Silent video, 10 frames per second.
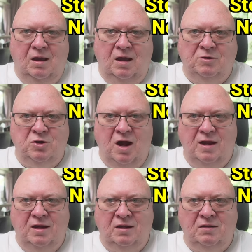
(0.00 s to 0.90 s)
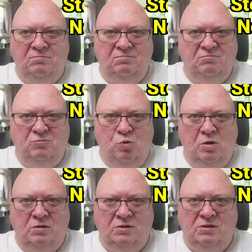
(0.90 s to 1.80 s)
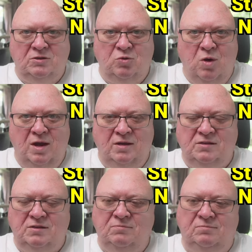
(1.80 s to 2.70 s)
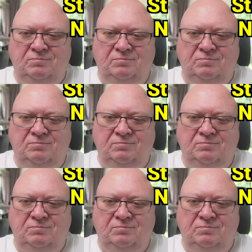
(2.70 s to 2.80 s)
I tried it once, twice.